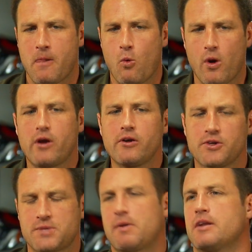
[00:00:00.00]
where are you
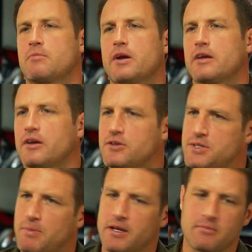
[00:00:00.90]
spending money? Are you
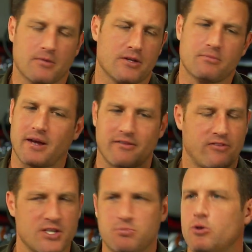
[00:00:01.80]
spending, are you buying
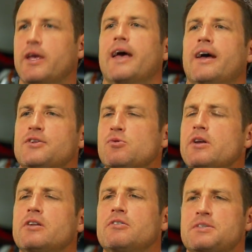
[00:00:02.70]
Facebook ads? What are
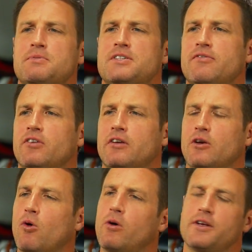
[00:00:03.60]
you doing specifically?
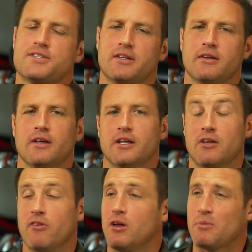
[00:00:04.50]
Or is it
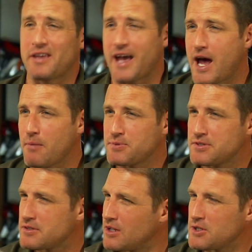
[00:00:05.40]
developing
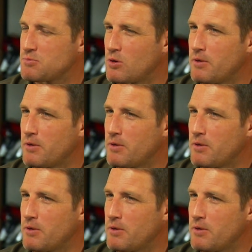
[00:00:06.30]
apps? Tell us more